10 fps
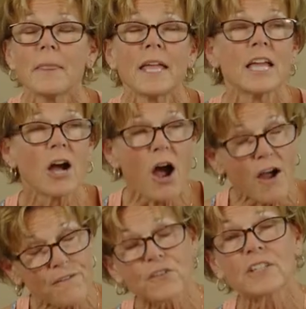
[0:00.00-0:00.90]
He
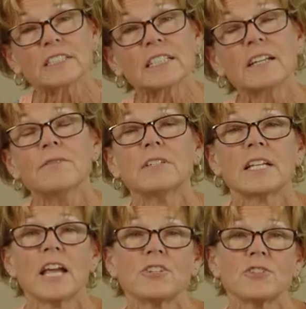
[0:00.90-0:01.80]
offered this
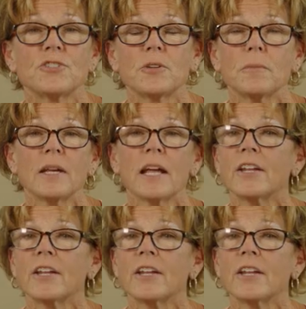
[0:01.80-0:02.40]
invitation to me.